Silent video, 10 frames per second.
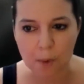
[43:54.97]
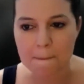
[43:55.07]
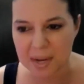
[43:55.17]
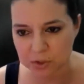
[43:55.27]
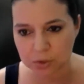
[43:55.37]
to
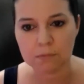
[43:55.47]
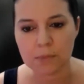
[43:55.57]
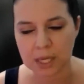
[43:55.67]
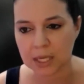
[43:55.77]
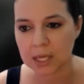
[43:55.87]
mentor
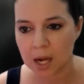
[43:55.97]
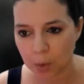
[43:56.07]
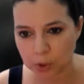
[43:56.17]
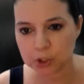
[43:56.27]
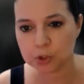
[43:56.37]
me.
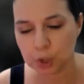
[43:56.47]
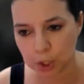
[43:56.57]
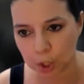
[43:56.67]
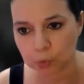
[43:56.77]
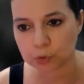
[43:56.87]
I want you to
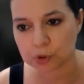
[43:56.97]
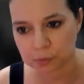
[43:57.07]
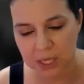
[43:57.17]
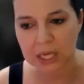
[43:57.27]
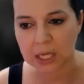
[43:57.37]
coach
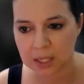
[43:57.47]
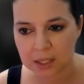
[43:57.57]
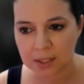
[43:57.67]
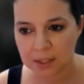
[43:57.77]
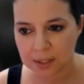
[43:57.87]
me.
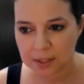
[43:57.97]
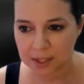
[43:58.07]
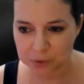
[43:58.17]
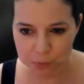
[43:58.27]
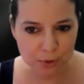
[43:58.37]

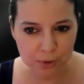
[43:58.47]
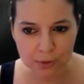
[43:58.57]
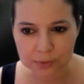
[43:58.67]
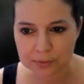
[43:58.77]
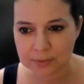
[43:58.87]
That's when you
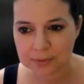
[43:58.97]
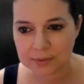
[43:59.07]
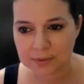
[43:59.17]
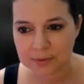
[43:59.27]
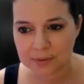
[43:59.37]
earn
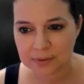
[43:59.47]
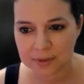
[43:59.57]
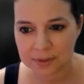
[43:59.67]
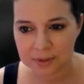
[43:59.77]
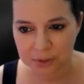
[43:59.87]

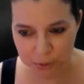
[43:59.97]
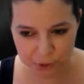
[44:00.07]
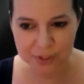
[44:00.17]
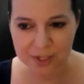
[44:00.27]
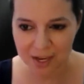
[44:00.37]

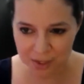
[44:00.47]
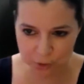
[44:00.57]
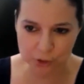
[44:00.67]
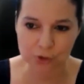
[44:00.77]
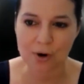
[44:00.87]
your stake,
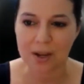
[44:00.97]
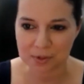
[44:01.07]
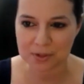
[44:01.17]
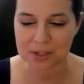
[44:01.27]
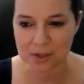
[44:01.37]
your
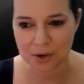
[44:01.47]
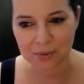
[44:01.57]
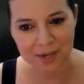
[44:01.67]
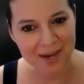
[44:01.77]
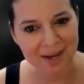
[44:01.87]
stripes, and you
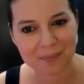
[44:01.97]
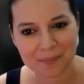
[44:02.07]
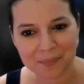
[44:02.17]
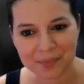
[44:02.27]
go, damn,